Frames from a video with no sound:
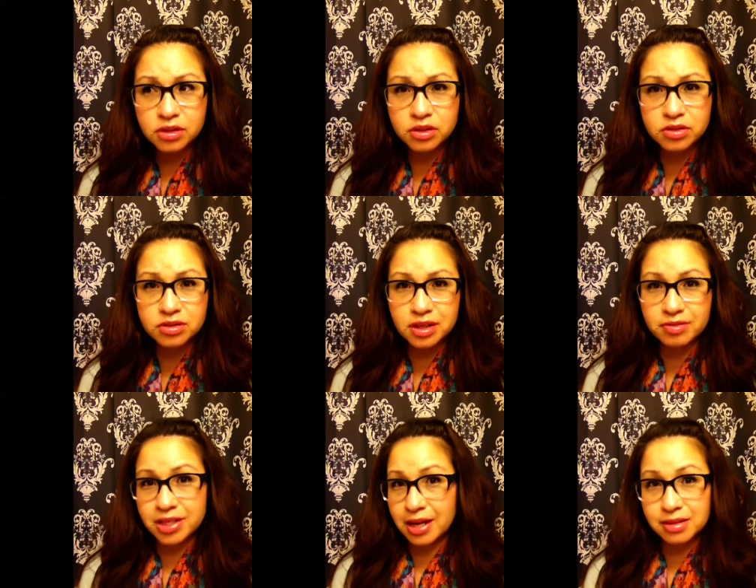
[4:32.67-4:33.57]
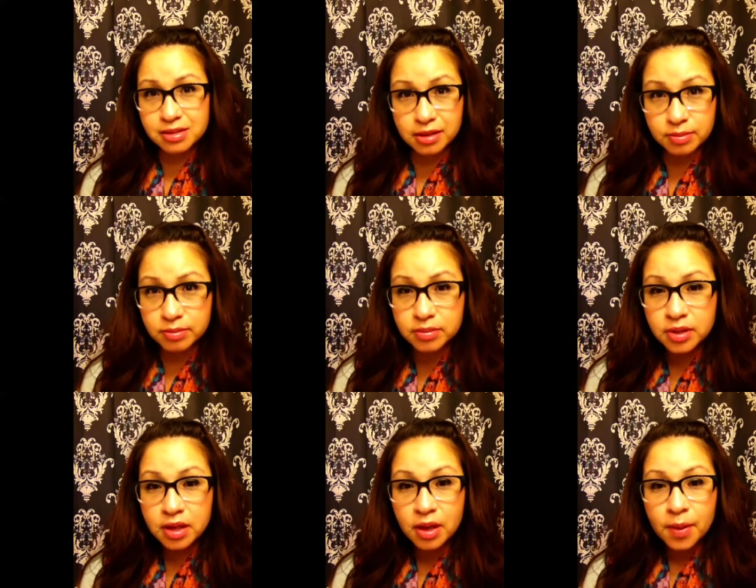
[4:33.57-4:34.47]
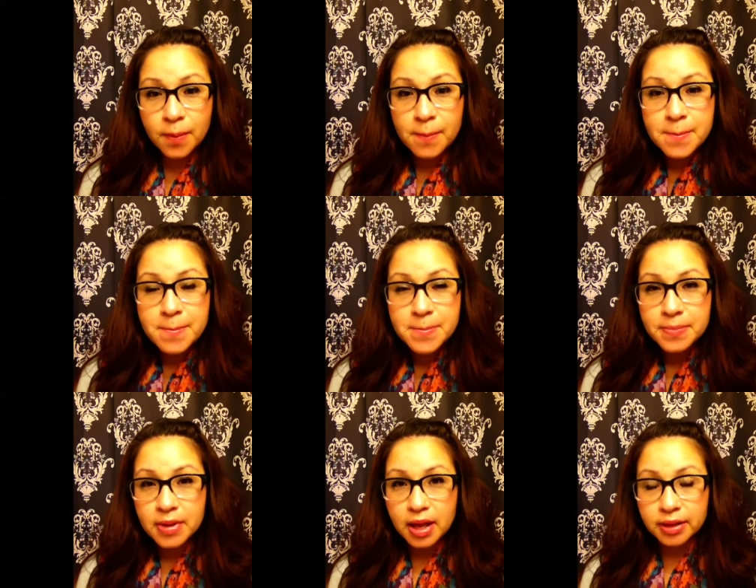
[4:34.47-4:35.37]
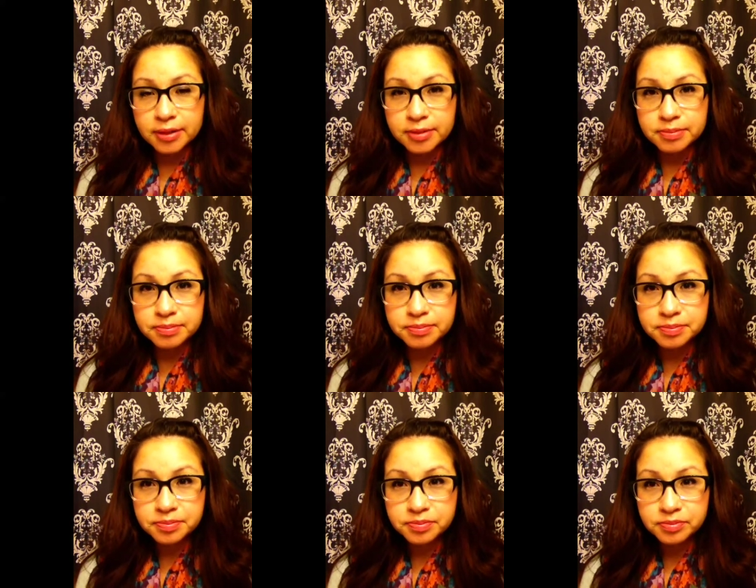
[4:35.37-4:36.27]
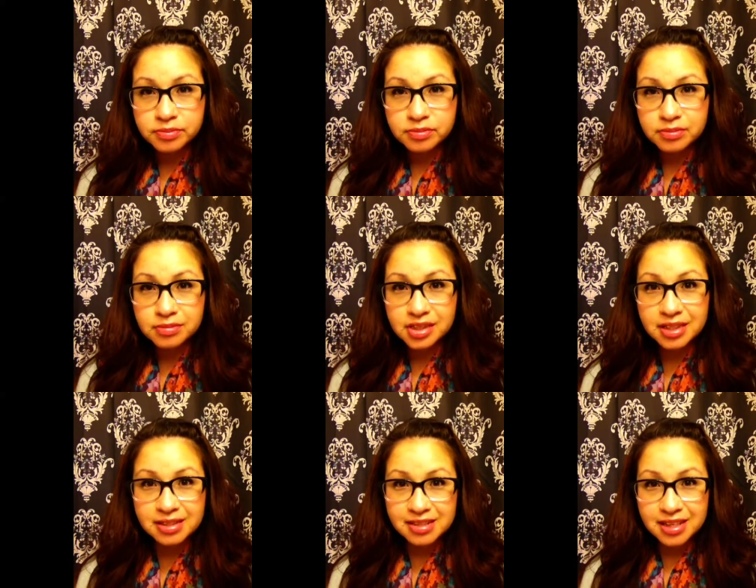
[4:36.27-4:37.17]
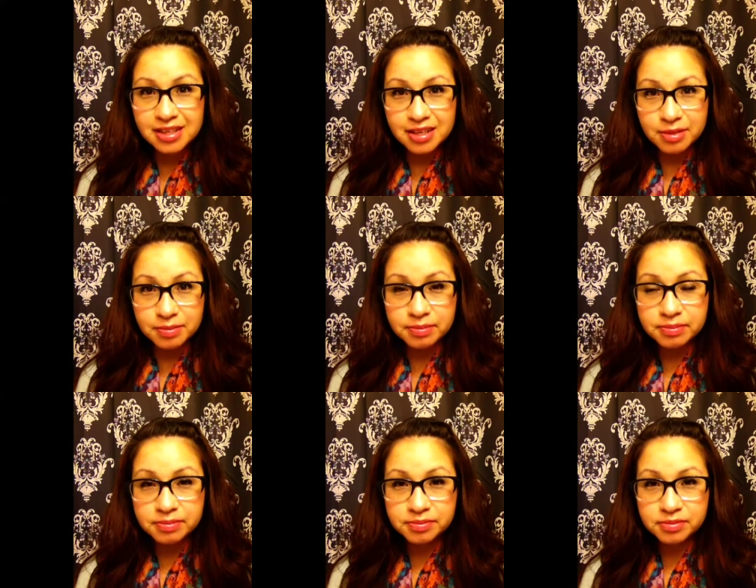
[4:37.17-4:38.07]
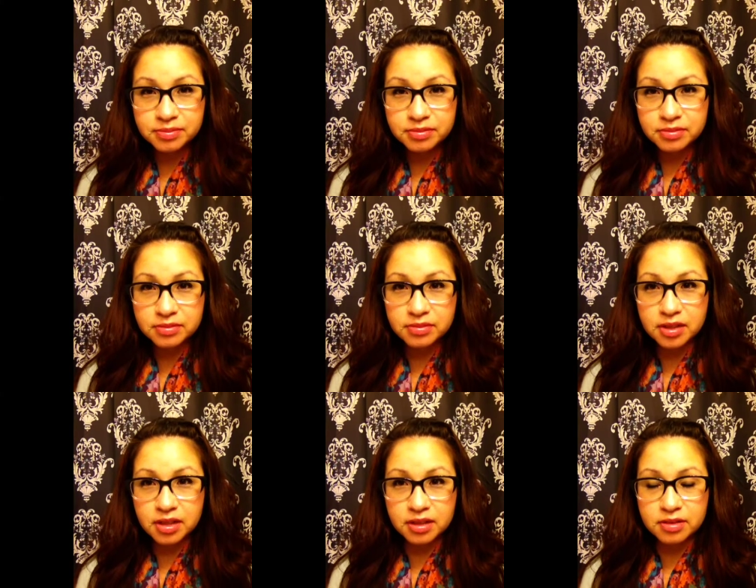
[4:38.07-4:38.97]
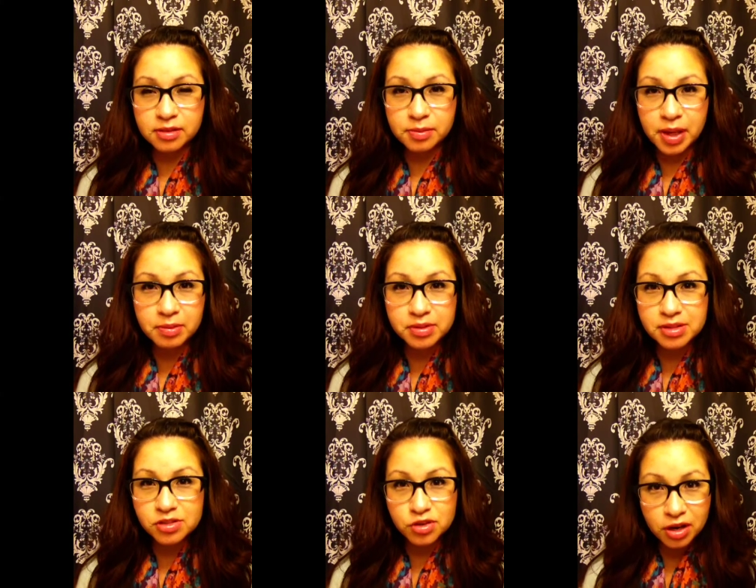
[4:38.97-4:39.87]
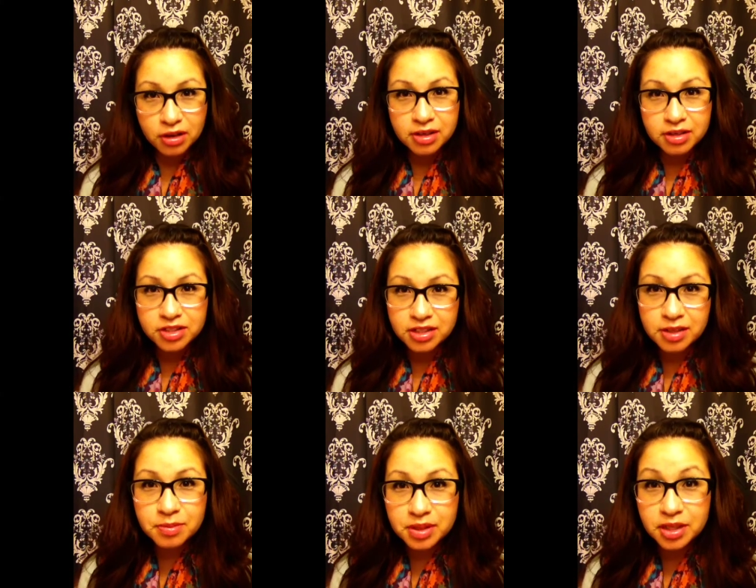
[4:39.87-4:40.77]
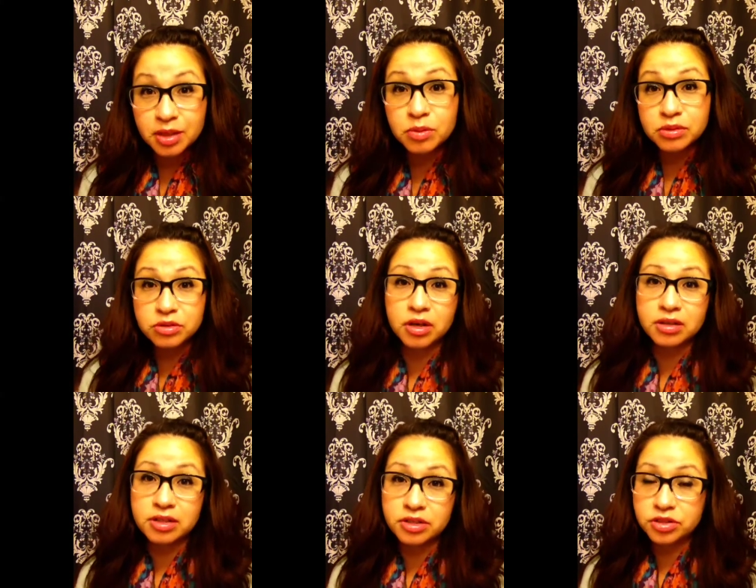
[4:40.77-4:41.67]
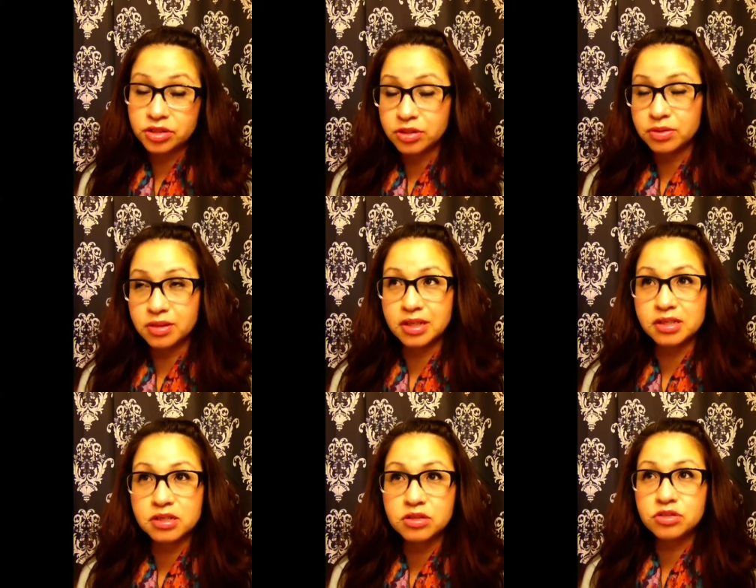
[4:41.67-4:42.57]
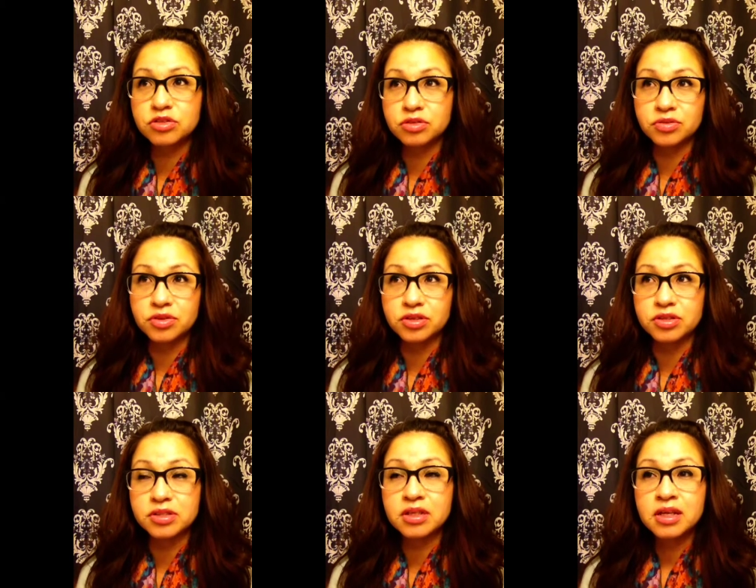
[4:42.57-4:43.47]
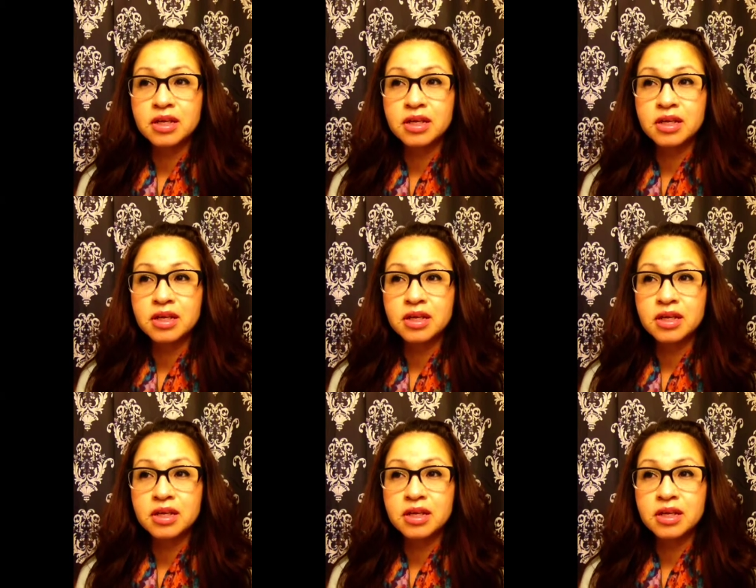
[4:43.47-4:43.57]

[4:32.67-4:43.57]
you just have to ask him um, and seek him um, the Bible says, draw near to him and he will draw near to you. And that's such a true verse